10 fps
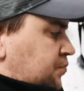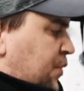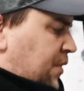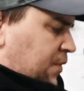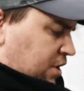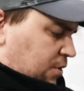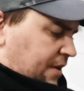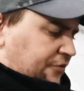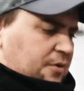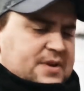probably won't go
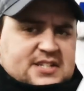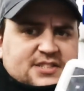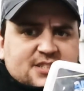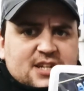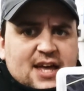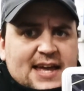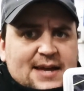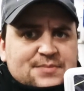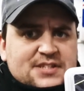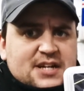away from is
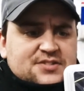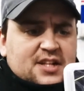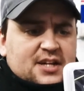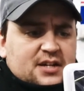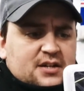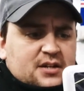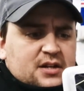AM Details clay.